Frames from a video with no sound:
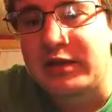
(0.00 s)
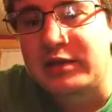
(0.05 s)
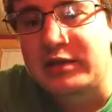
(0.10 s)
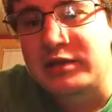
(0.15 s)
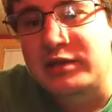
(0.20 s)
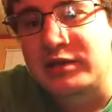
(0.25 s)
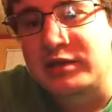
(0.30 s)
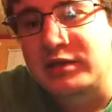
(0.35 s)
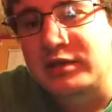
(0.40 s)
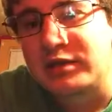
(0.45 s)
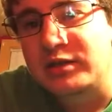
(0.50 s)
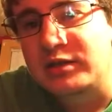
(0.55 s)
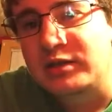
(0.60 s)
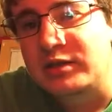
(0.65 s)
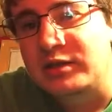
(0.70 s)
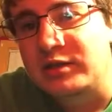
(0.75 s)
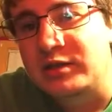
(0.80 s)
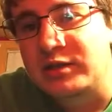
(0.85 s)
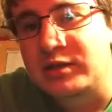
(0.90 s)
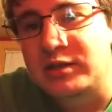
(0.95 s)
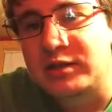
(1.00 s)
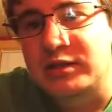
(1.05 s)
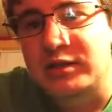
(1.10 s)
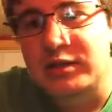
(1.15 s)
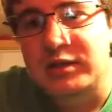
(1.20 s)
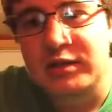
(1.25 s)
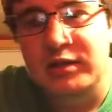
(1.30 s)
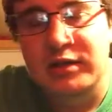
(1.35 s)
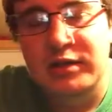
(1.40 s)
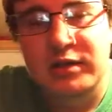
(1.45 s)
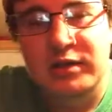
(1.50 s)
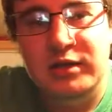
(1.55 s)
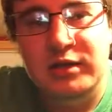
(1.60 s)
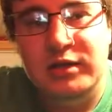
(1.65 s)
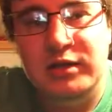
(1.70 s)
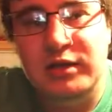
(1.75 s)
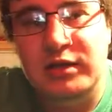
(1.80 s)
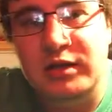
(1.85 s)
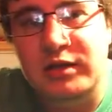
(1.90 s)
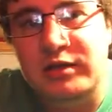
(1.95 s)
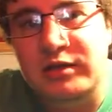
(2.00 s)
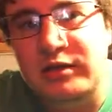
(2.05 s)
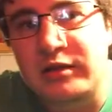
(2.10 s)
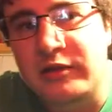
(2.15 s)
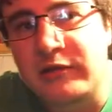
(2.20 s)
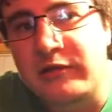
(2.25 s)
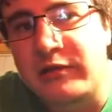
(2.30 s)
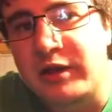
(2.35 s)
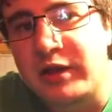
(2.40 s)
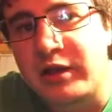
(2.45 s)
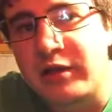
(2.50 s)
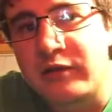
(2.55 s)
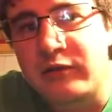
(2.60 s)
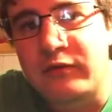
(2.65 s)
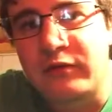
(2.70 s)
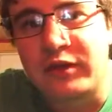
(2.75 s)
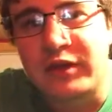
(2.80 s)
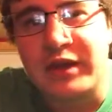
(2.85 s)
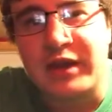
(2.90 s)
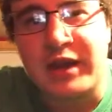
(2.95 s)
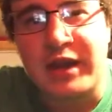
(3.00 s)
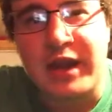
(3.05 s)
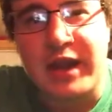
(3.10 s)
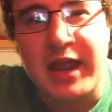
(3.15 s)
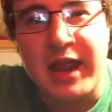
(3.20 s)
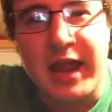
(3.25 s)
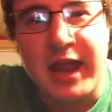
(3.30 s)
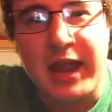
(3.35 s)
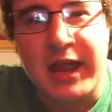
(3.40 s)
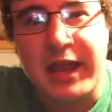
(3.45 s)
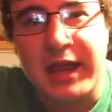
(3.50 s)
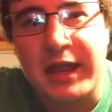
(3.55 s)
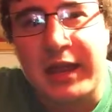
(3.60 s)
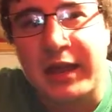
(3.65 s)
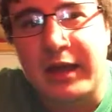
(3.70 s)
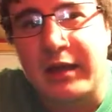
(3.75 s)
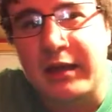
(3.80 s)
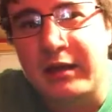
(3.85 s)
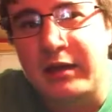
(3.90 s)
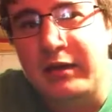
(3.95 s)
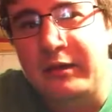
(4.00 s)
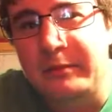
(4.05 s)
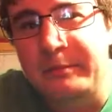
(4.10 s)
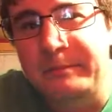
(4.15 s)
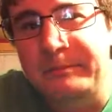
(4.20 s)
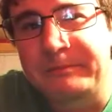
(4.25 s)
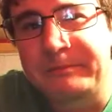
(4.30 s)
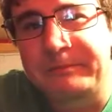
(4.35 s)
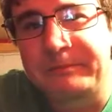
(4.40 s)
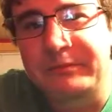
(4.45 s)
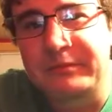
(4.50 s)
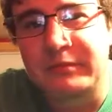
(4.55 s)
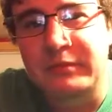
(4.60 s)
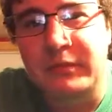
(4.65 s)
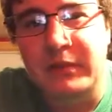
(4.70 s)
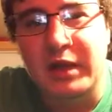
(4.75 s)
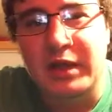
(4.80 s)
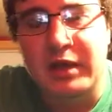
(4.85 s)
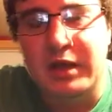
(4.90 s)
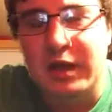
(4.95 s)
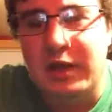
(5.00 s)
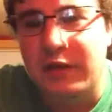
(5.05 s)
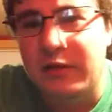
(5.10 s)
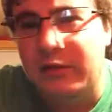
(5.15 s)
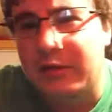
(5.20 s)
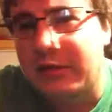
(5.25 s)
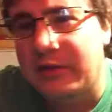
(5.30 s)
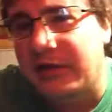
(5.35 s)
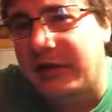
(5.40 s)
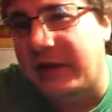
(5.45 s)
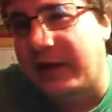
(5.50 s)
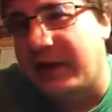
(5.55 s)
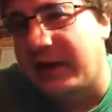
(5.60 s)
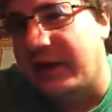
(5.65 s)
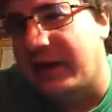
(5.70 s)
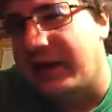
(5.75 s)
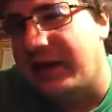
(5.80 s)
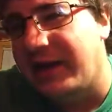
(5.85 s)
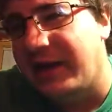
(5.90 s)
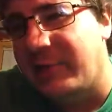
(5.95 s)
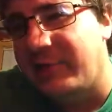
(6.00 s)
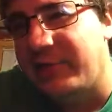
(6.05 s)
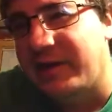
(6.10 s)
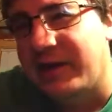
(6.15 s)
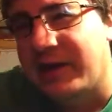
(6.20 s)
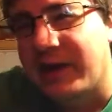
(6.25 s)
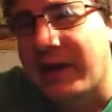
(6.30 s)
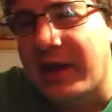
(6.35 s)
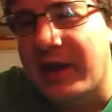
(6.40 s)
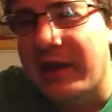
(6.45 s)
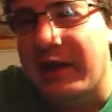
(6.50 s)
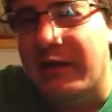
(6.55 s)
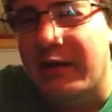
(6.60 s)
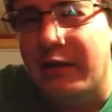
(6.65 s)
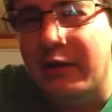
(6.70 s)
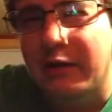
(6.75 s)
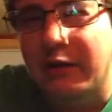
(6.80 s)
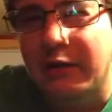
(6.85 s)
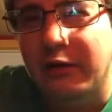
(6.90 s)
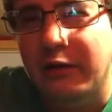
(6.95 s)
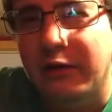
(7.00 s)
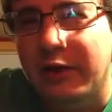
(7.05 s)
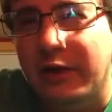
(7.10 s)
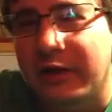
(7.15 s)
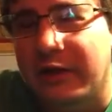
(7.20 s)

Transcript: that's that's the video for today. Um, another thing, Captain Gengar